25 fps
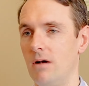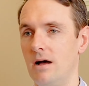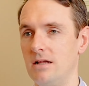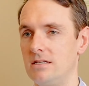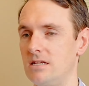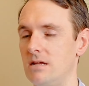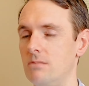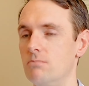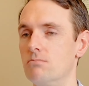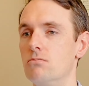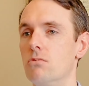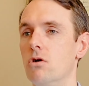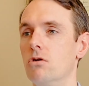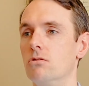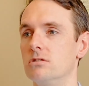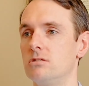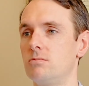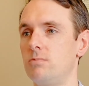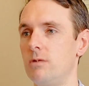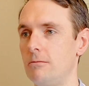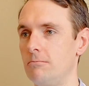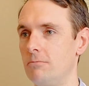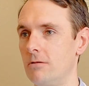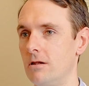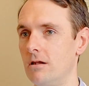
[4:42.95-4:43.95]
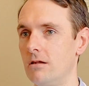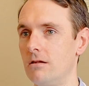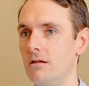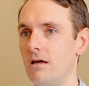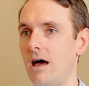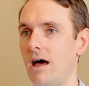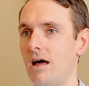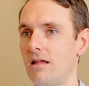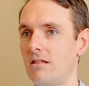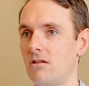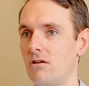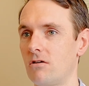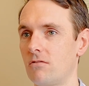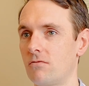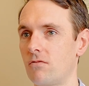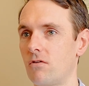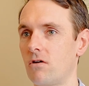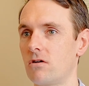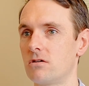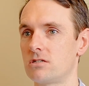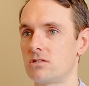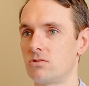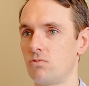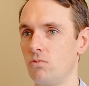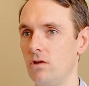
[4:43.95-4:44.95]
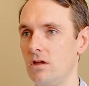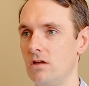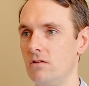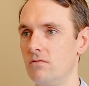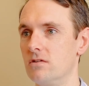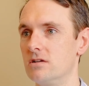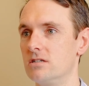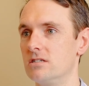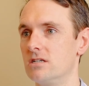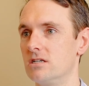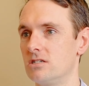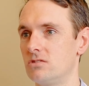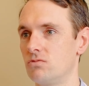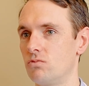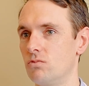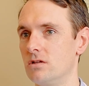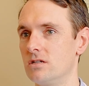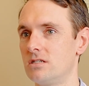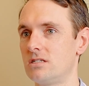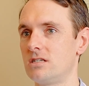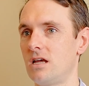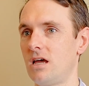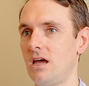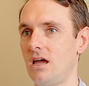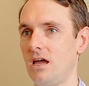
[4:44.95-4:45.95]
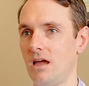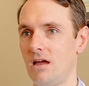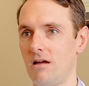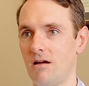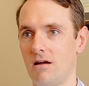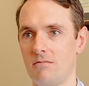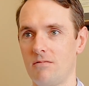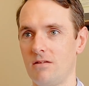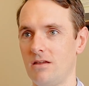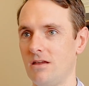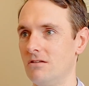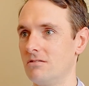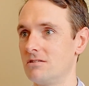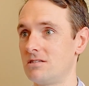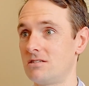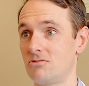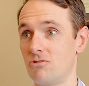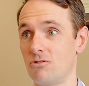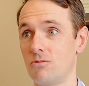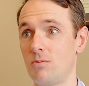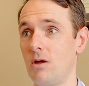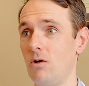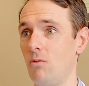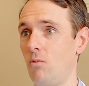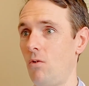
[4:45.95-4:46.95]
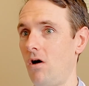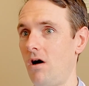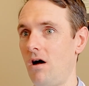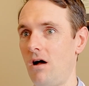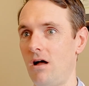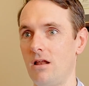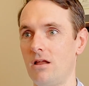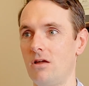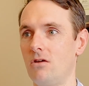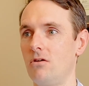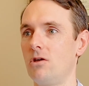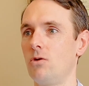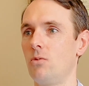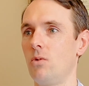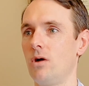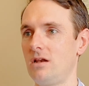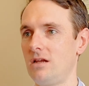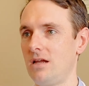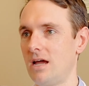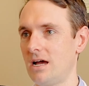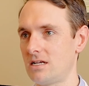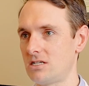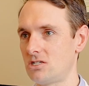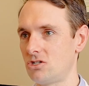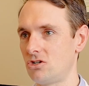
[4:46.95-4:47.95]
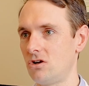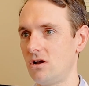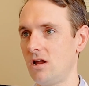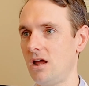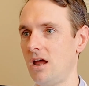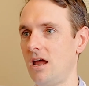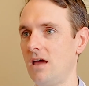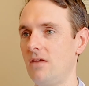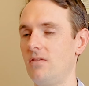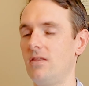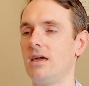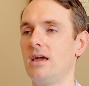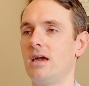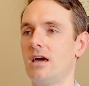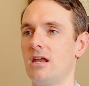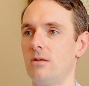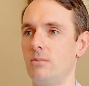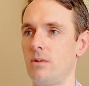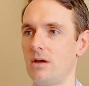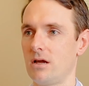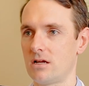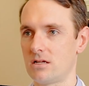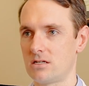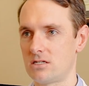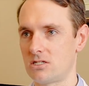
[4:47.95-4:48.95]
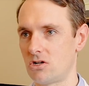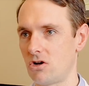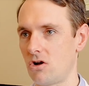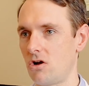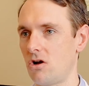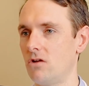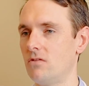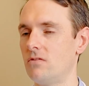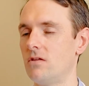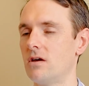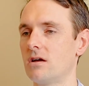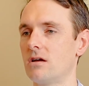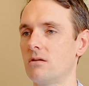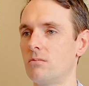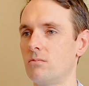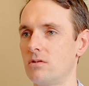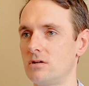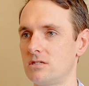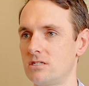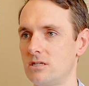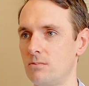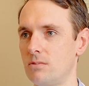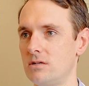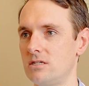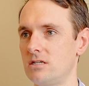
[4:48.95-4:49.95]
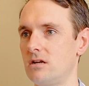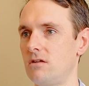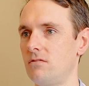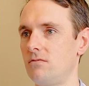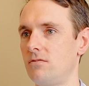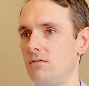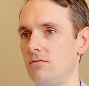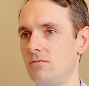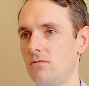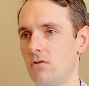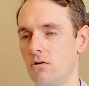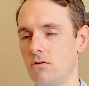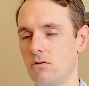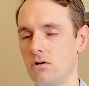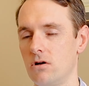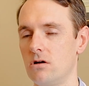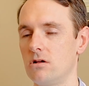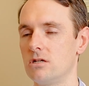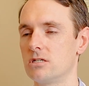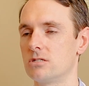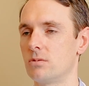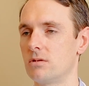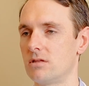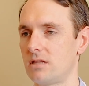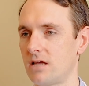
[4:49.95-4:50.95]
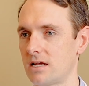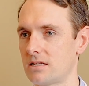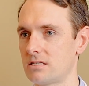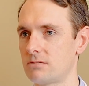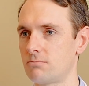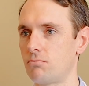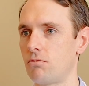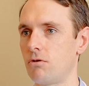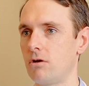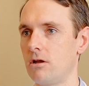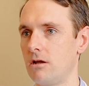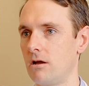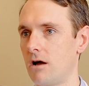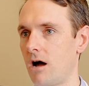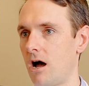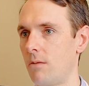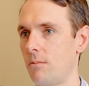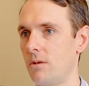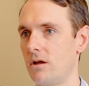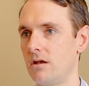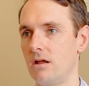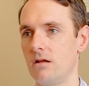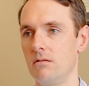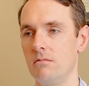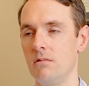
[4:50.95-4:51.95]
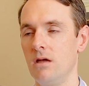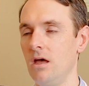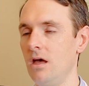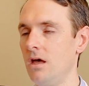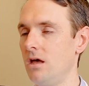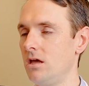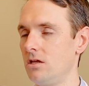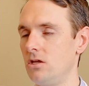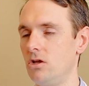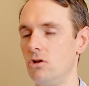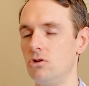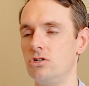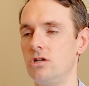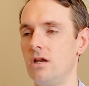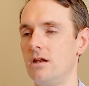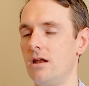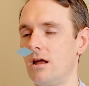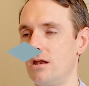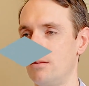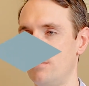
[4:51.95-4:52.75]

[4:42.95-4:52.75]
I'd say most people at their first week visit will say, it took me a while, I only went yesterday, and they get a bit concerned. That can precipitate a few phone calls, but that's pretty common and usually not